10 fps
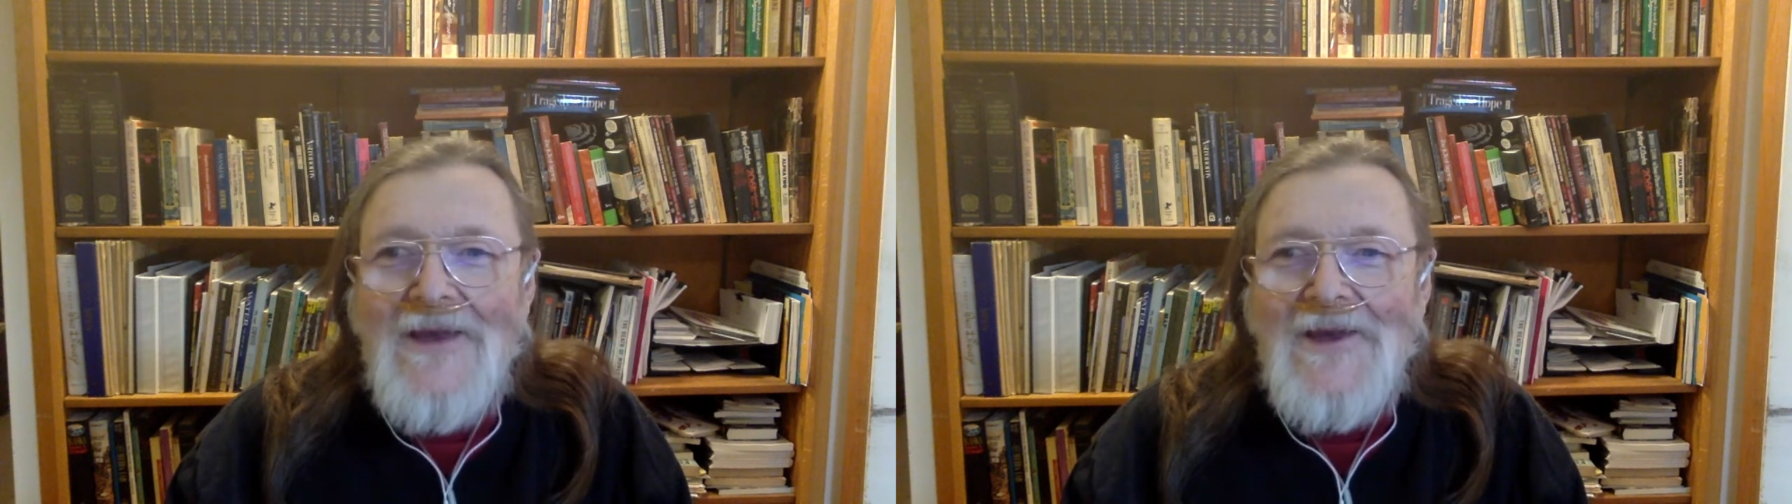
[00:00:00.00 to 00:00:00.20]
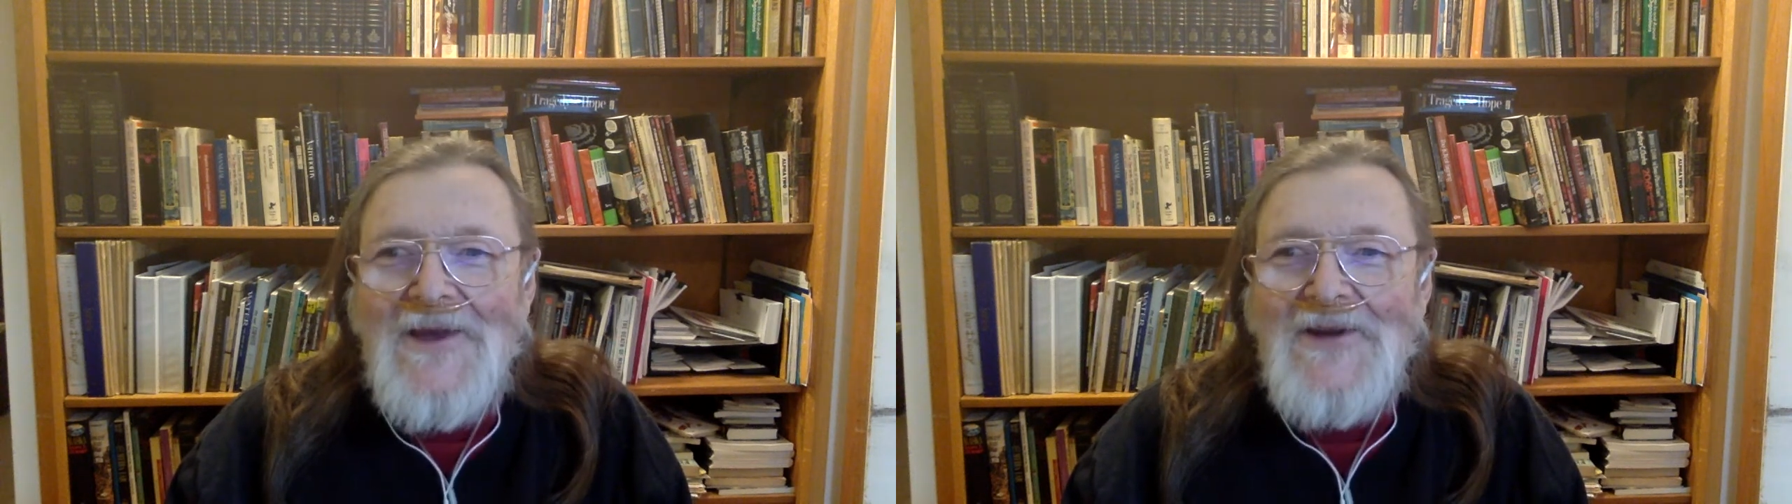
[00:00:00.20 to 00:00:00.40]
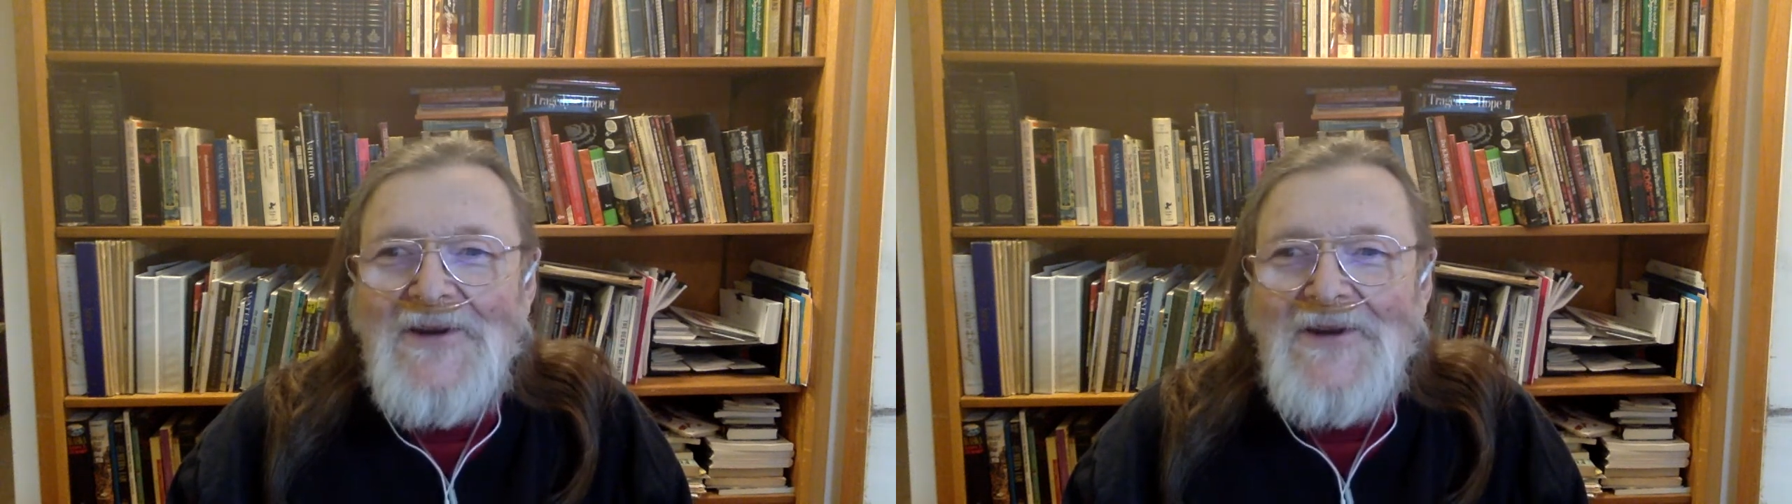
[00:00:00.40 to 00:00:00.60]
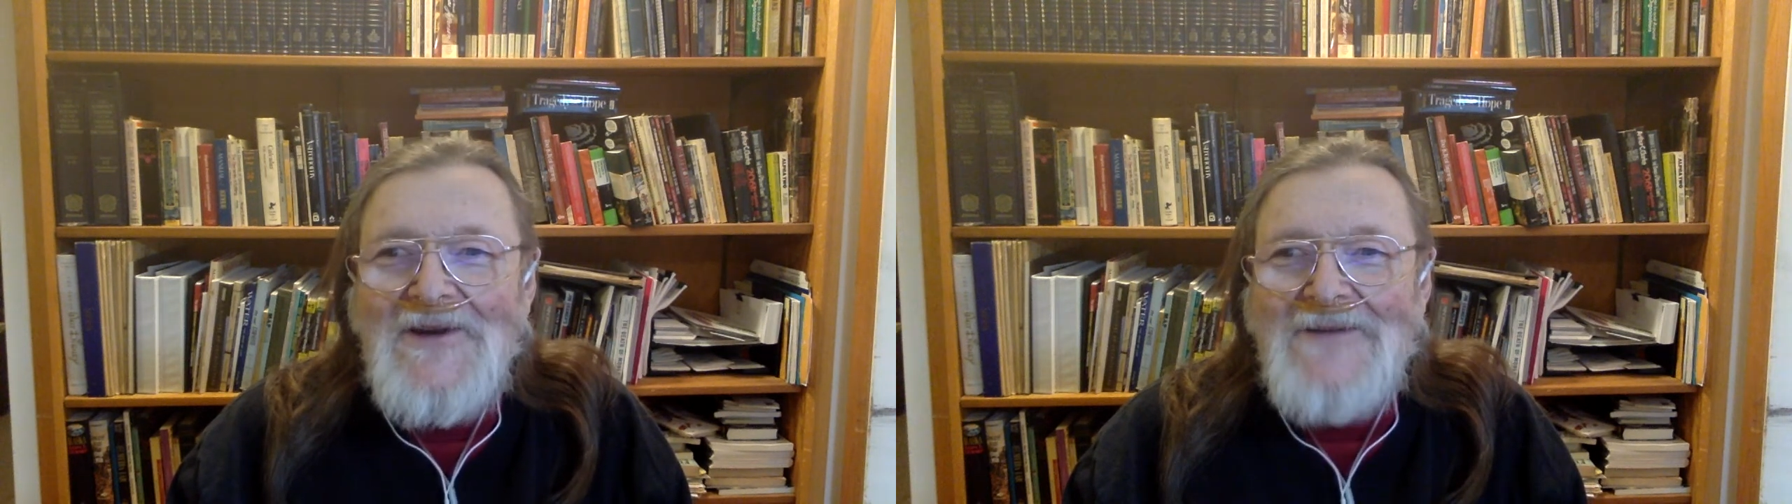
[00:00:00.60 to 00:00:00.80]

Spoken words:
and